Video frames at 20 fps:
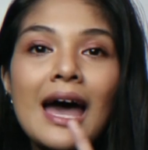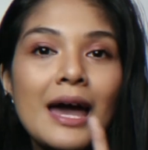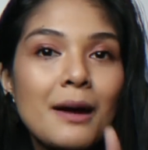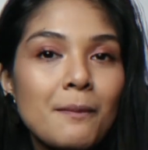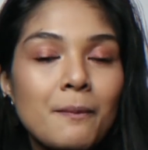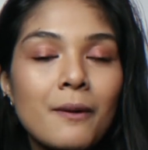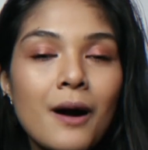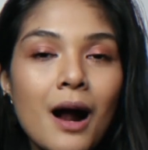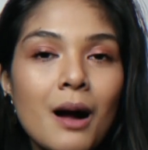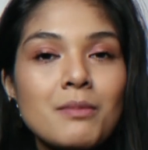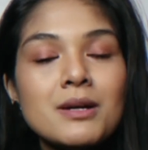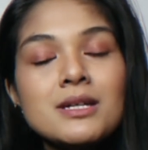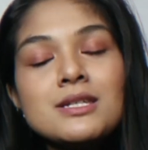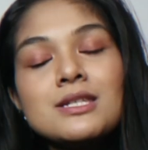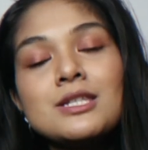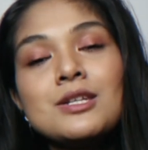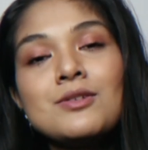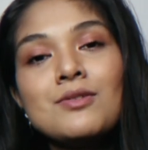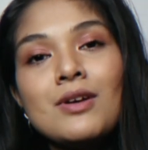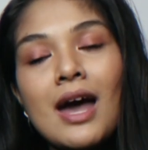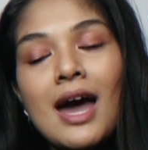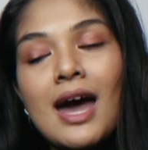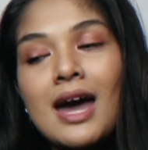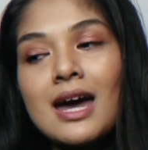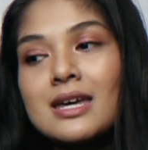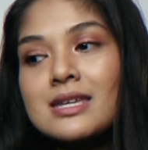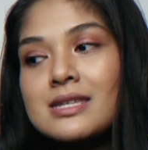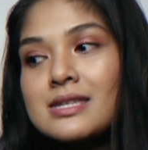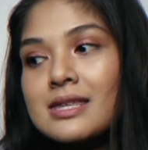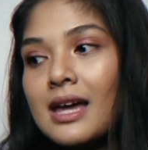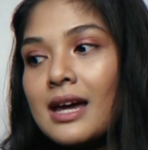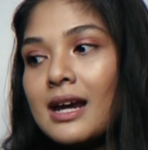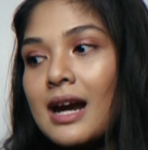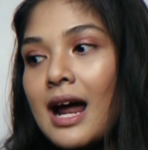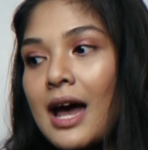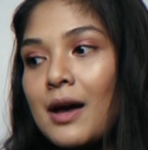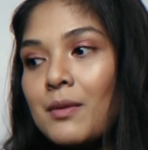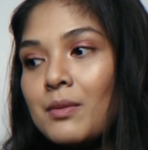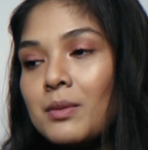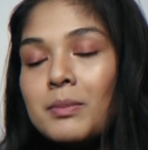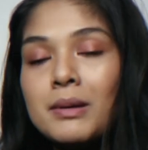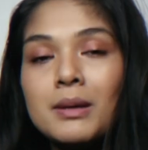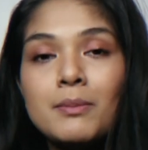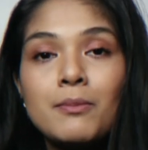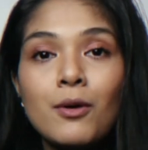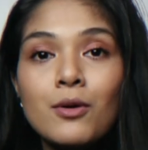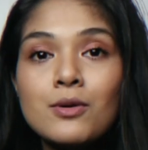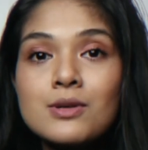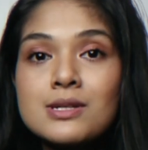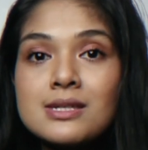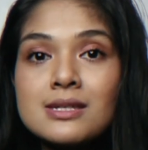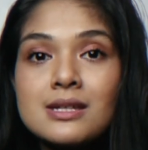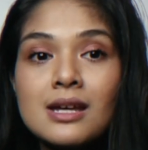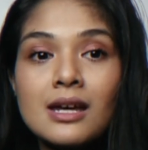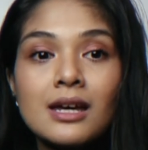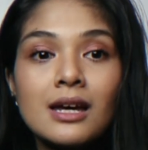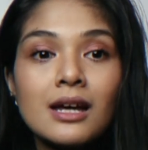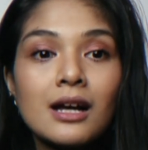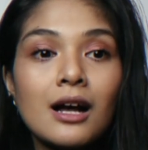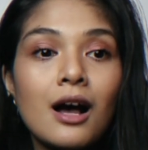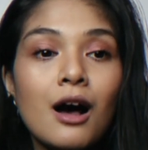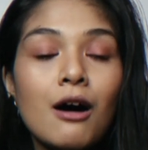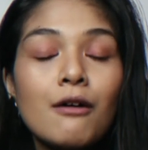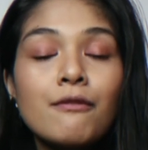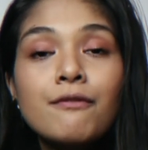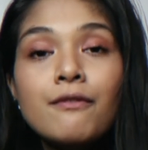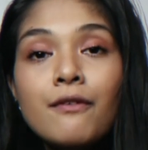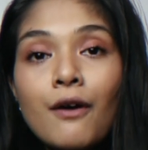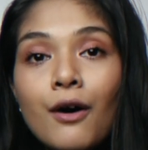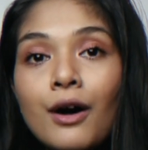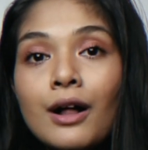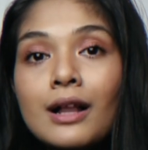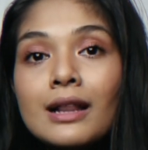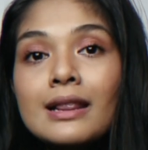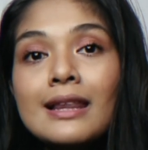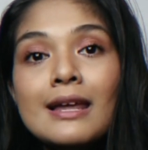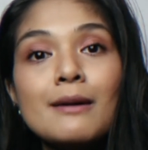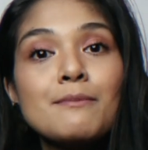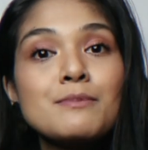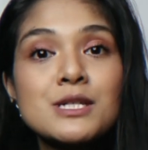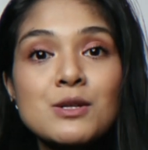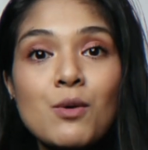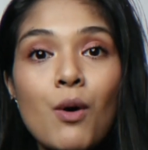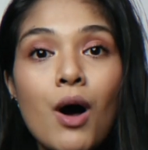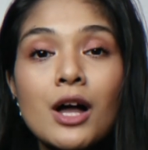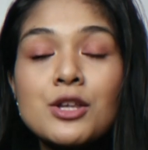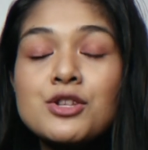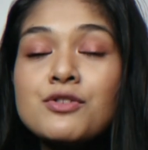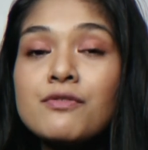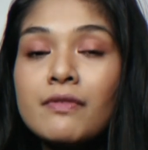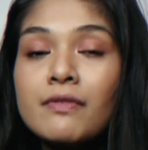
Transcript: I promised you guys that I will be posting a full lip swatch